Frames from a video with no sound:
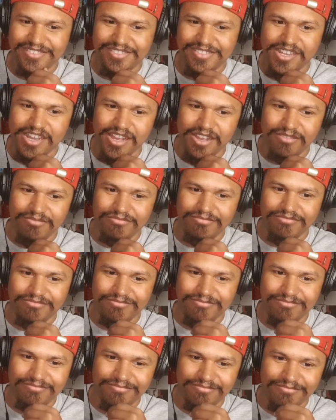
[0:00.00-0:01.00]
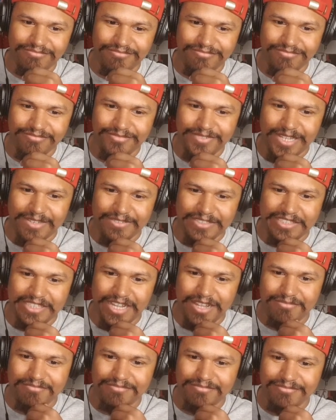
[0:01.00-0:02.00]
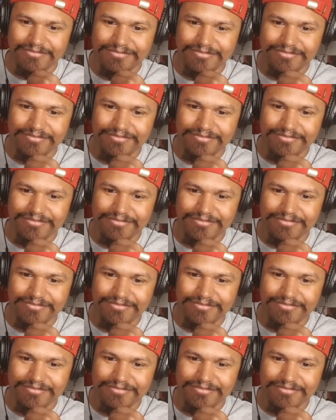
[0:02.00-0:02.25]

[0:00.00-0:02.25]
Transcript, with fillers: No! Give us something!